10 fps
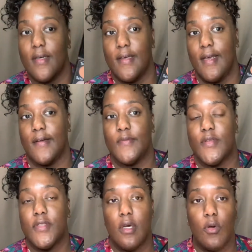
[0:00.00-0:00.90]
yeah,
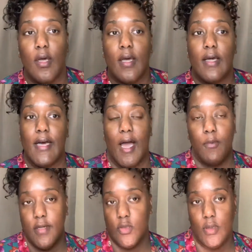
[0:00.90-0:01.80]
so I'm
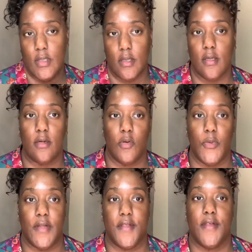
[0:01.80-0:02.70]
gonna do a look
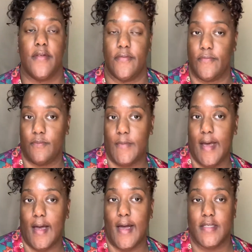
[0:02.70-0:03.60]
with MAC
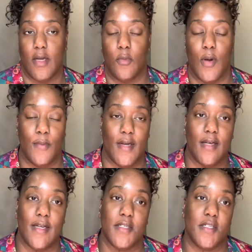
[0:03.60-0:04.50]
eyeshadow permanent
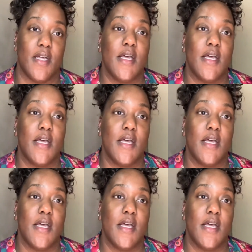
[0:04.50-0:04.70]
collection.